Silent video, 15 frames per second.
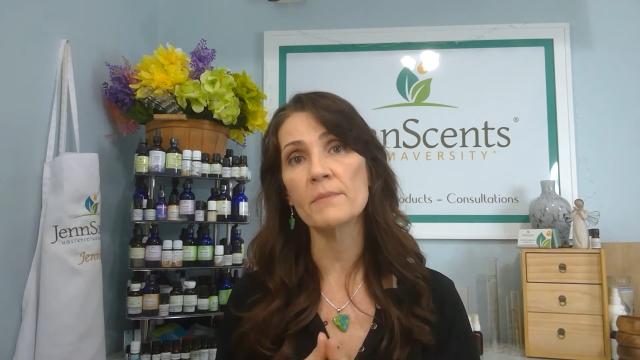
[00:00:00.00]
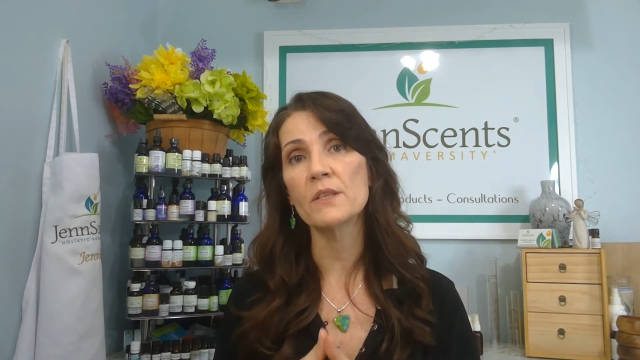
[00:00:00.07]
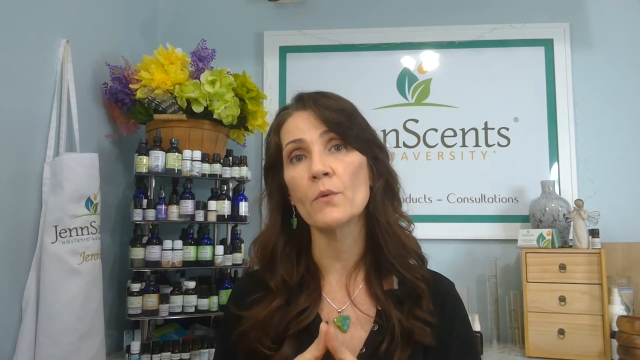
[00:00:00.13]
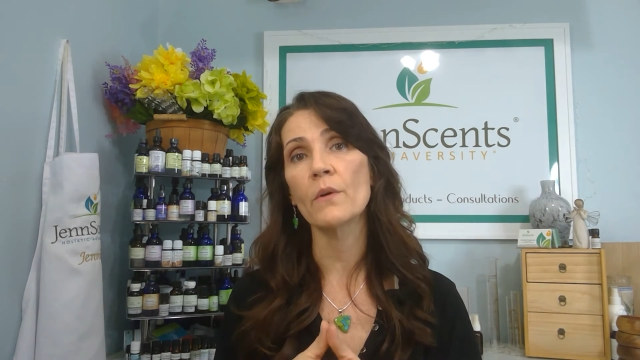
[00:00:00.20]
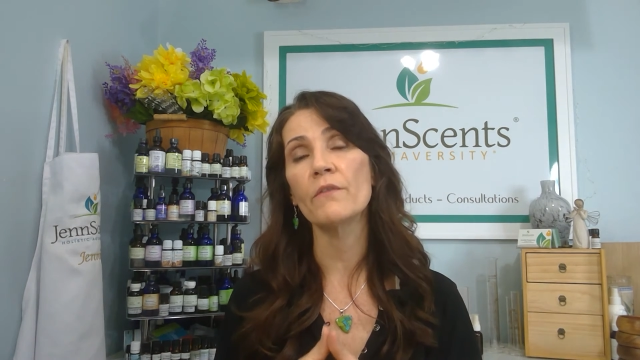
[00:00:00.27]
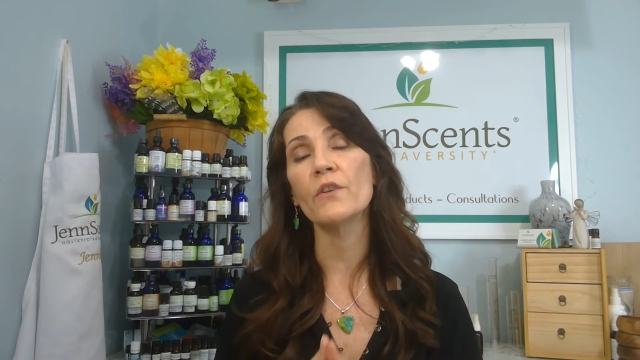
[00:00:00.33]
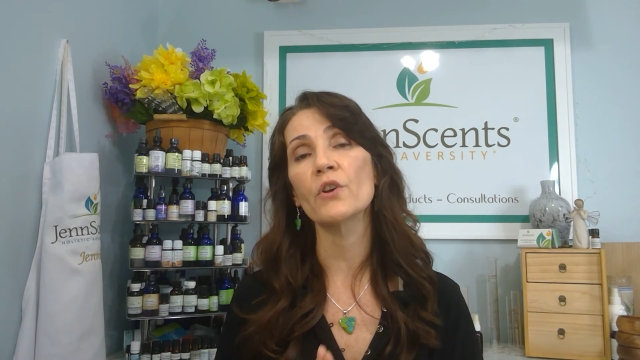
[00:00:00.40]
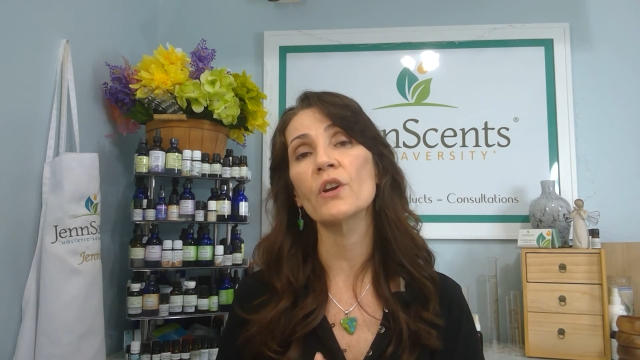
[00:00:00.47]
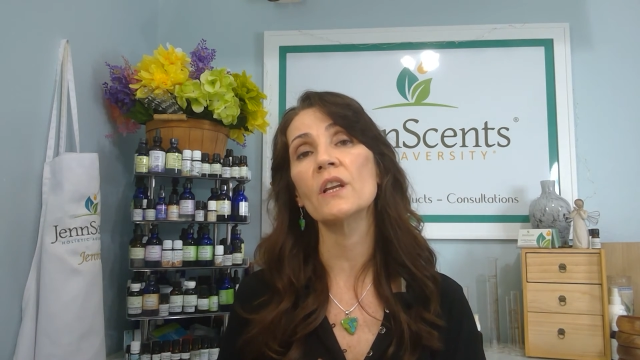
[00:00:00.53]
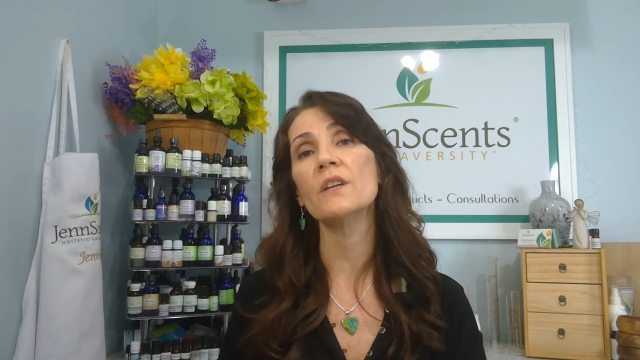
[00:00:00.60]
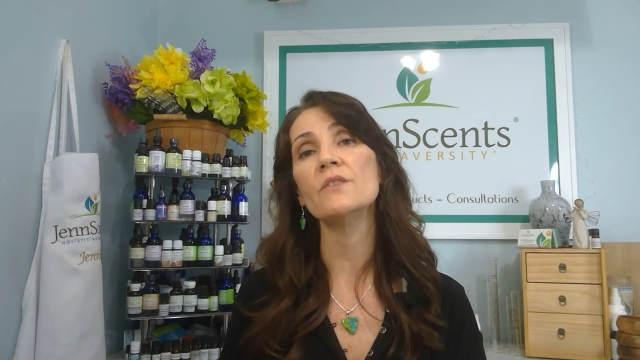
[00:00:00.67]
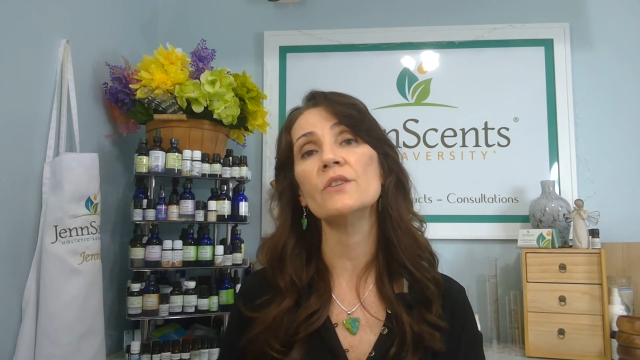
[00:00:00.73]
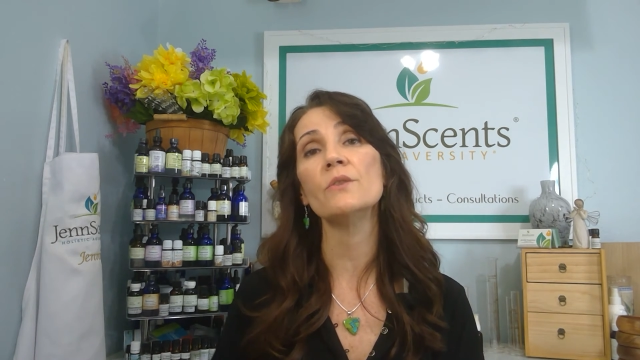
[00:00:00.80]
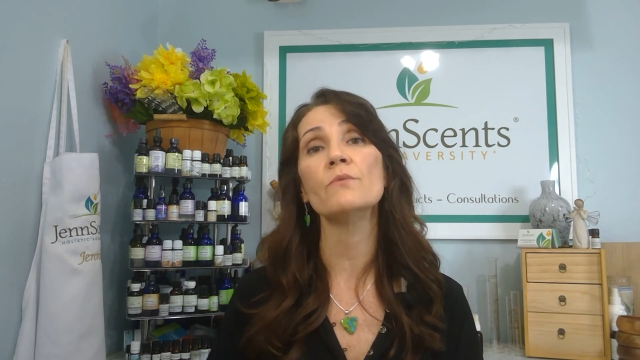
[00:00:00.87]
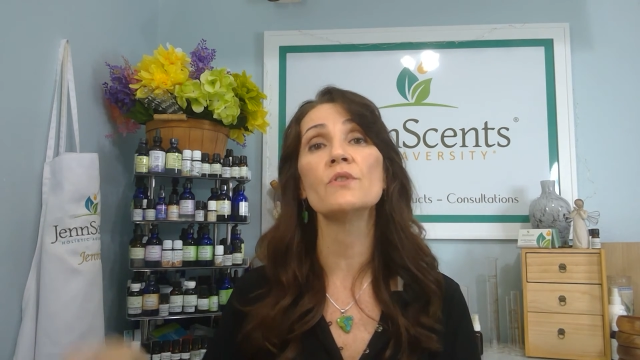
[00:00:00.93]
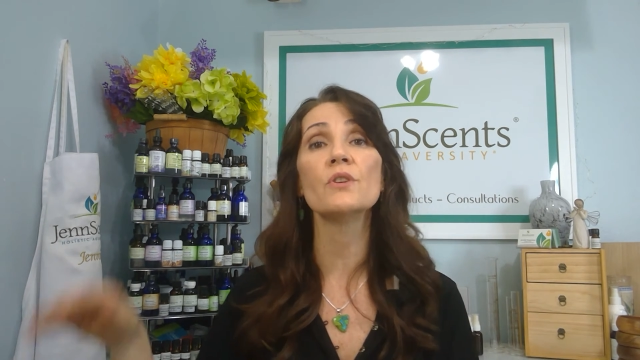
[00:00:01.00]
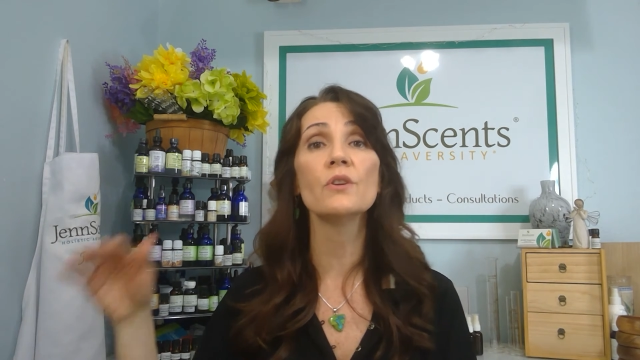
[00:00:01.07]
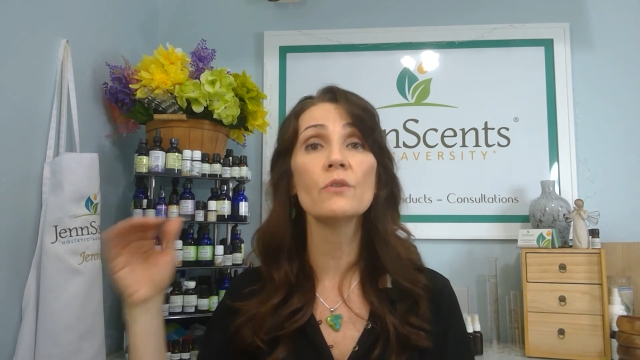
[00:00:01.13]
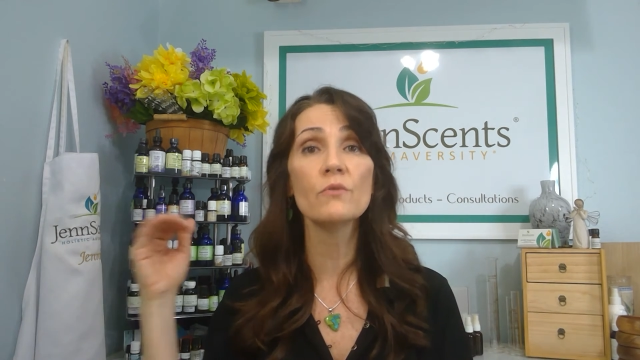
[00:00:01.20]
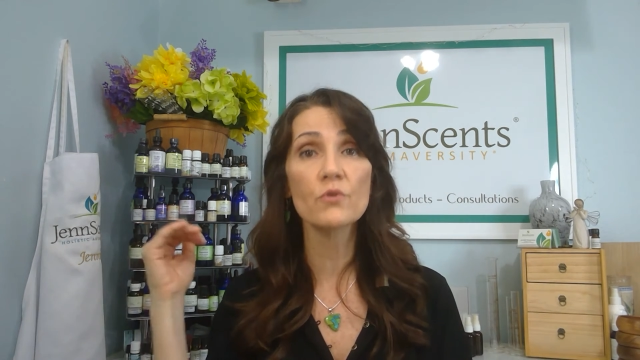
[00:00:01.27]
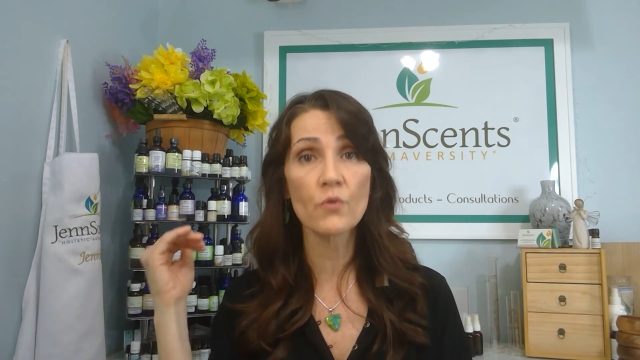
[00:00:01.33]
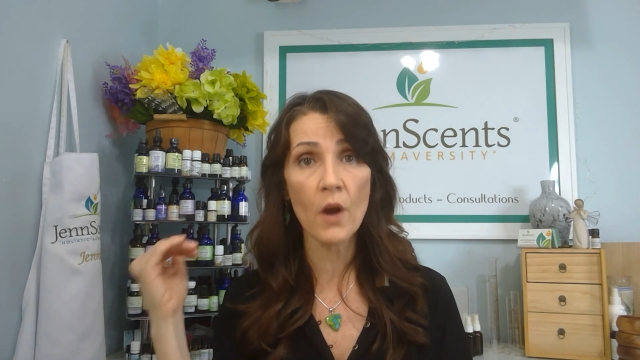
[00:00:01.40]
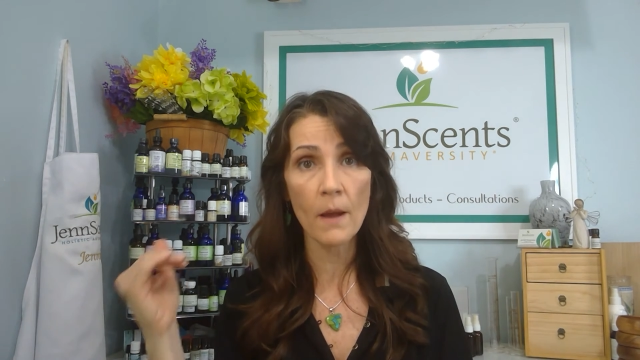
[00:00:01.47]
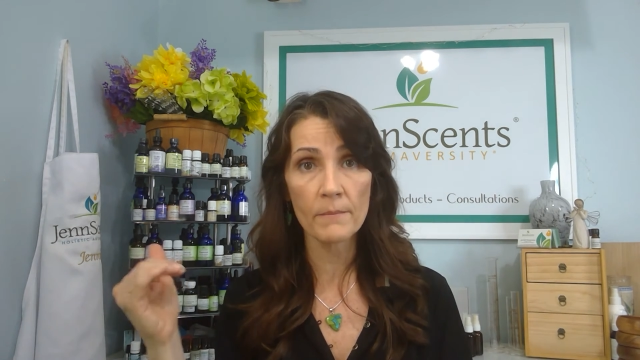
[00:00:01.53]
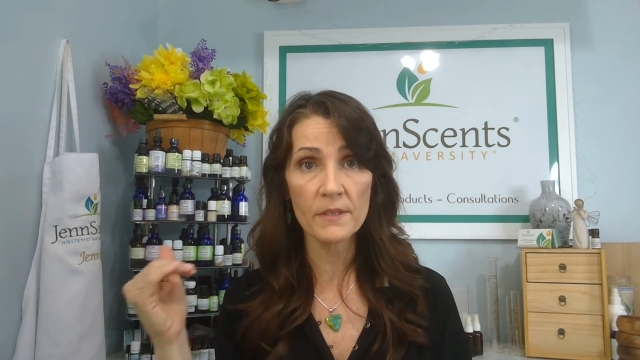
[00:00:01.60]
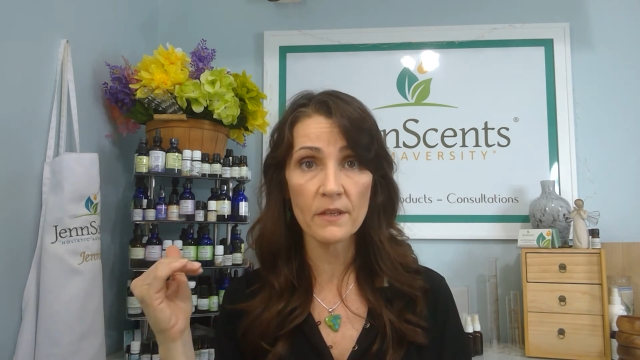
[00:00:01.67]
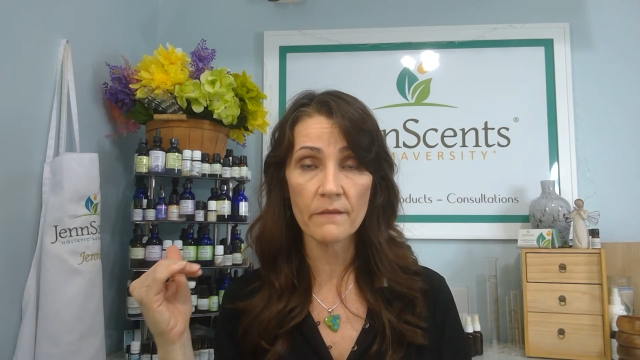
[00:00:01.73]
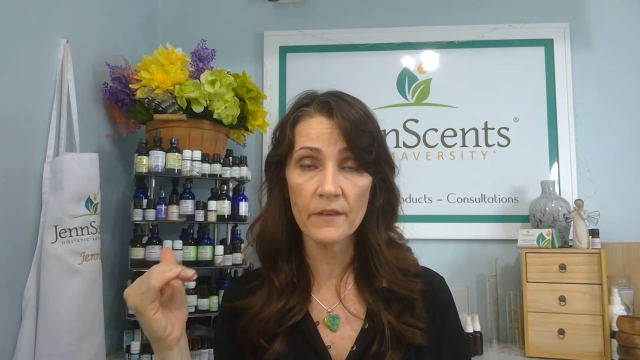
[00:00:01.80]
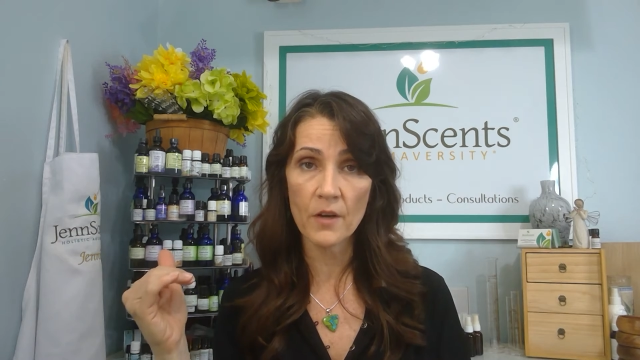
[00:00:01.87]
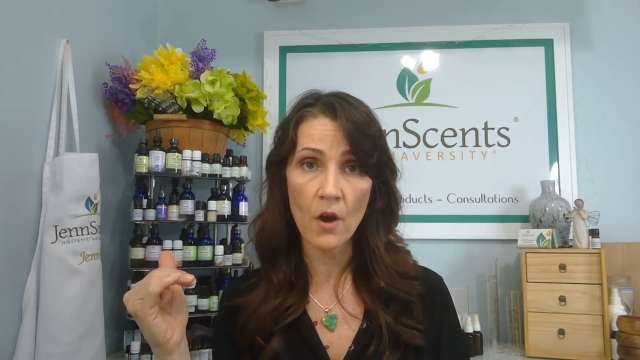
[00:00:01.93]
So if you're going to do two
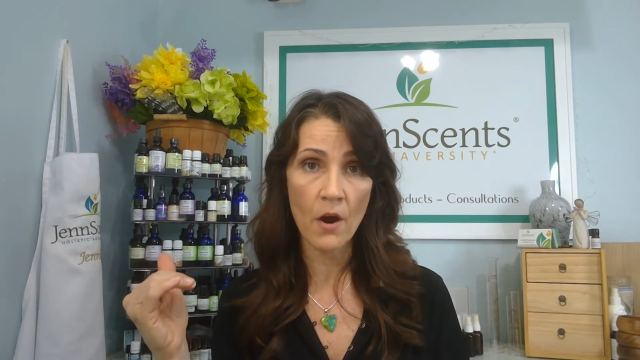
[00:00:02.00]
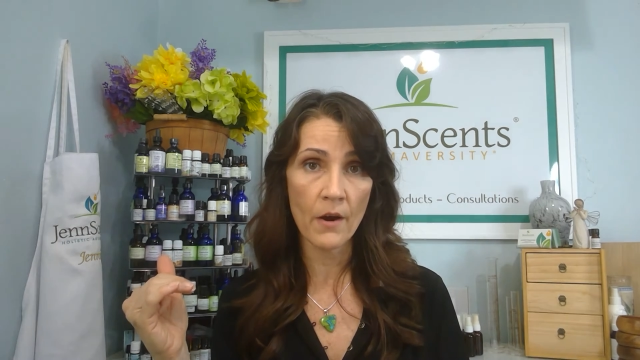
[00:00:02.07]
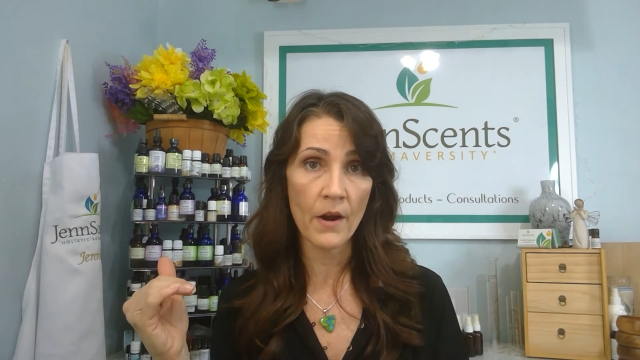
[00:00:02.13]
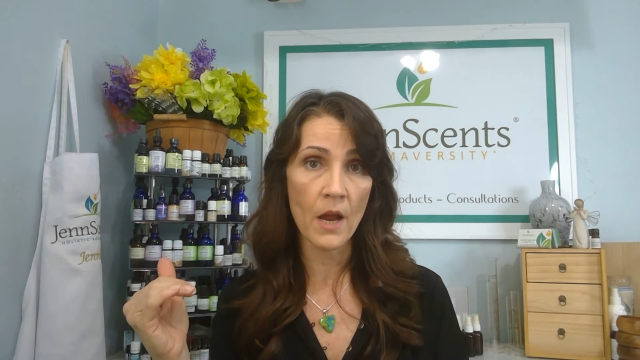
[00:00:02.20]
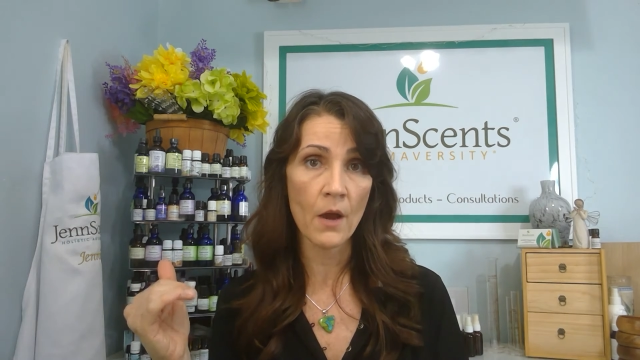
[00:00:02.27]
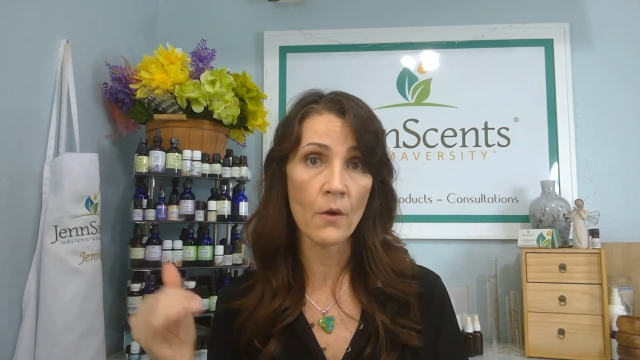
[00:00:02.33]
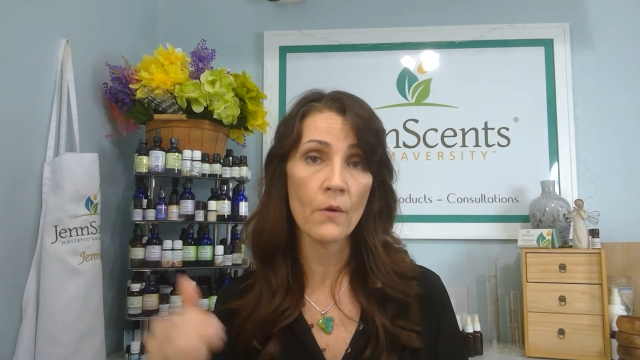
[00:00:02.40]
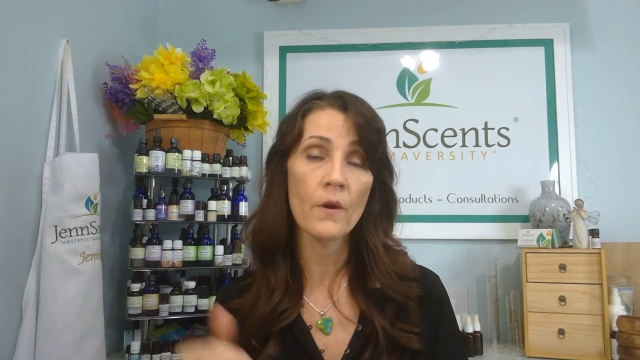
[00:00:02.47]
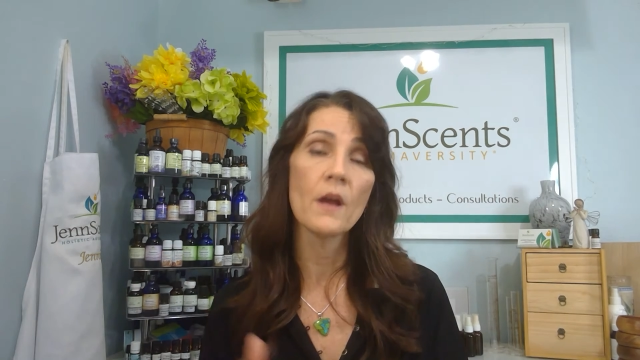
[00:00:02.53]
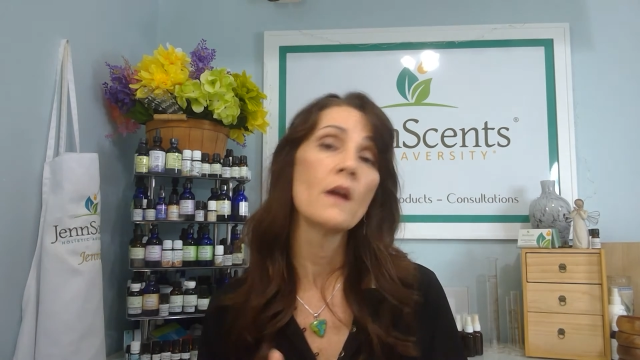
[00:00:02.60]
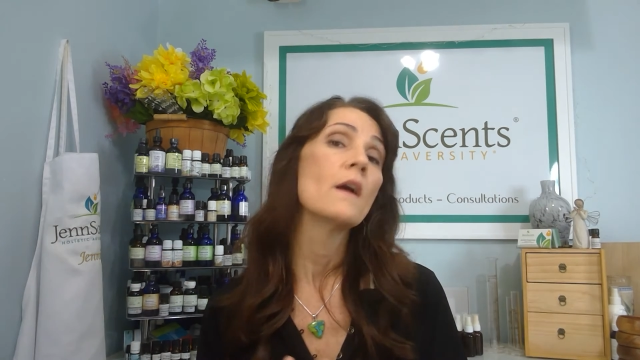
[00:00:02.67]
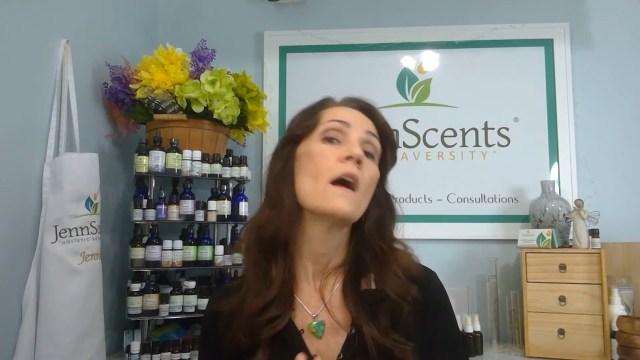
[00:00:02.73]
drops of yarrow,